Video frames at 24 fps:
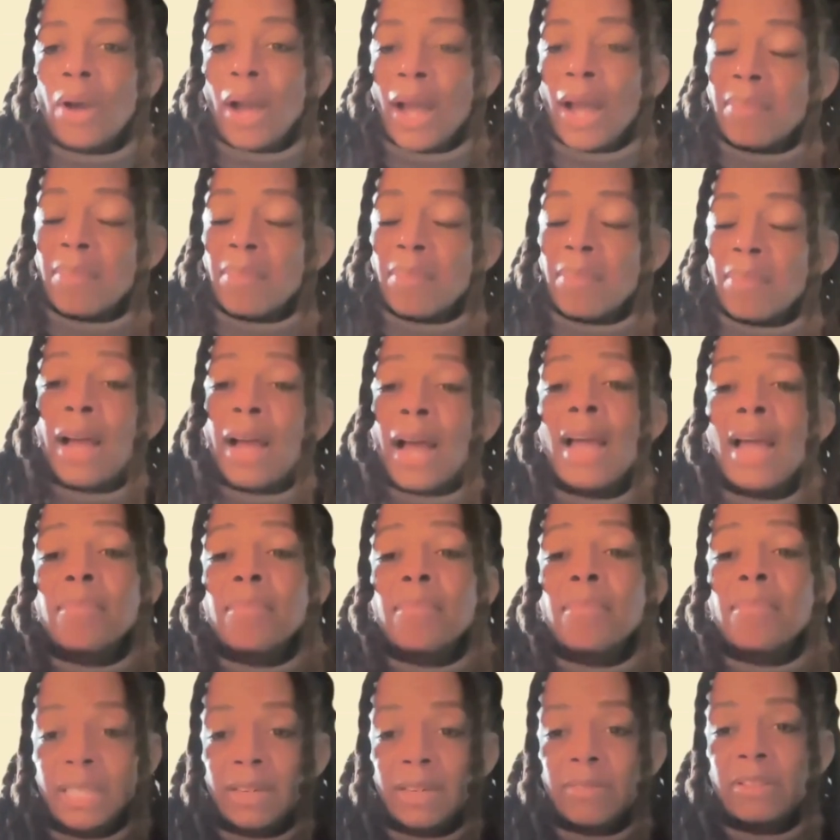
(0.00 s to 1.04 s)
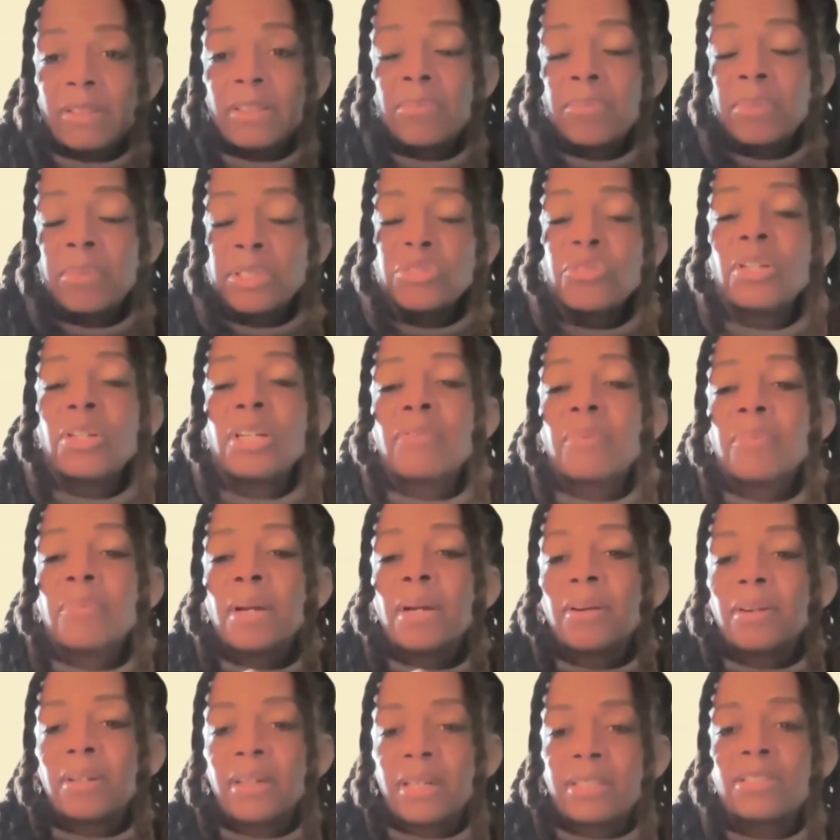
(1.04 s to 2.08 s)
I believe that the majority of
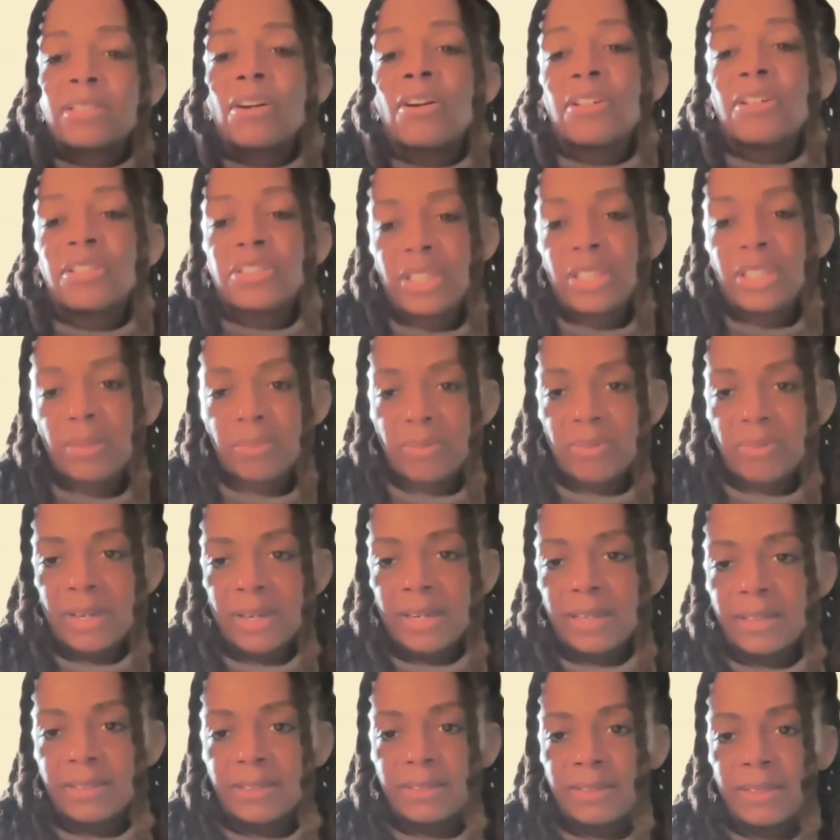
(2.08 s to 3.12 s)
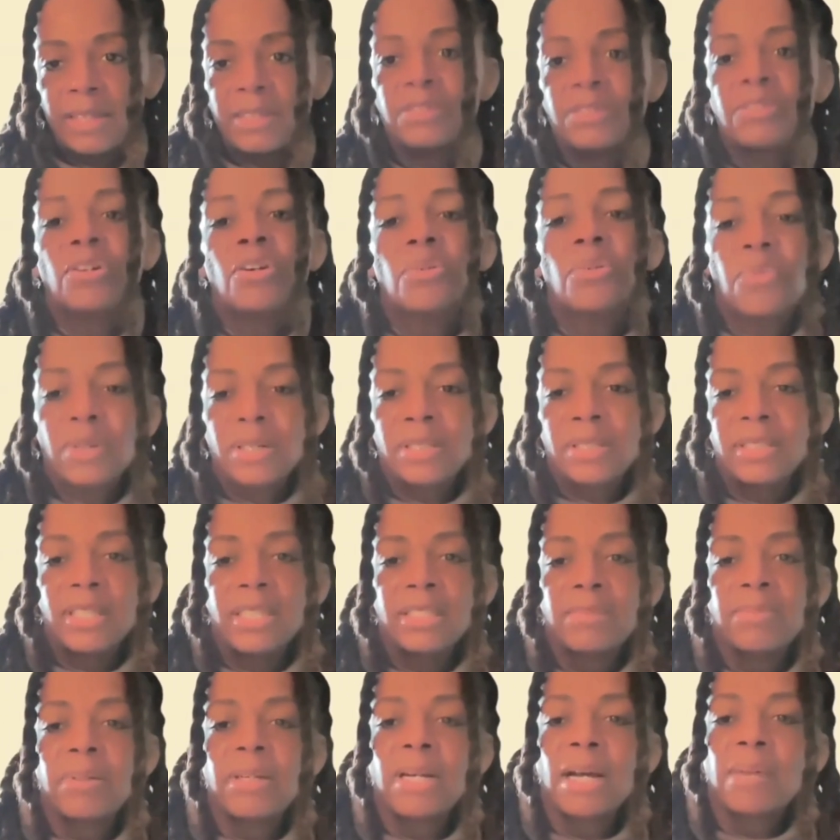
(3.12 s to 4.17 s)
Americans are ashamed of that and don't want to
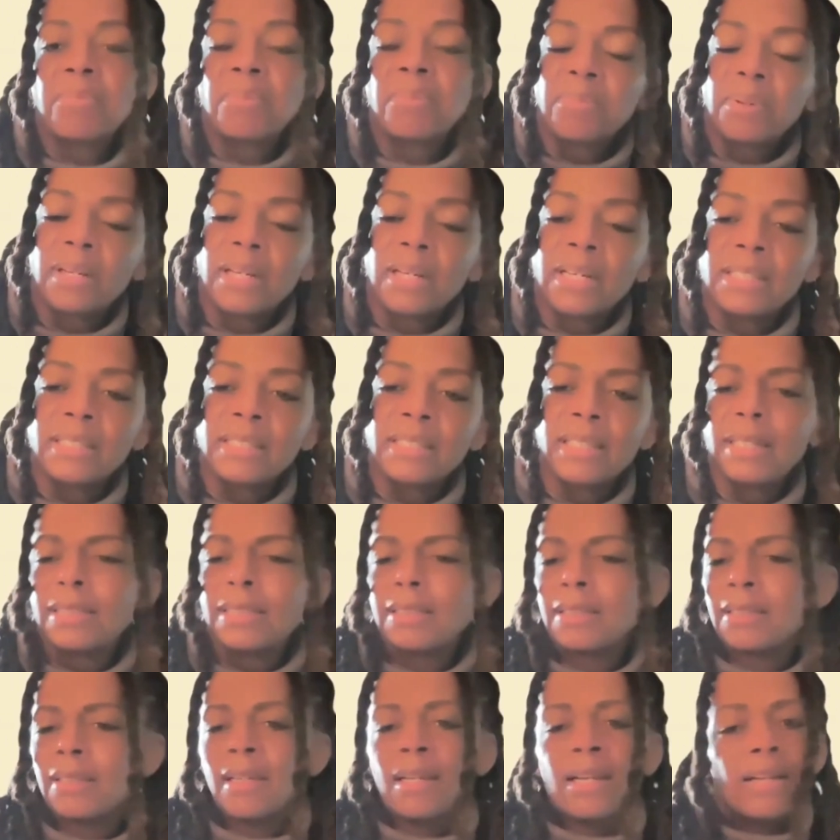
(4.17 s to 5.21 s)
see us become a place that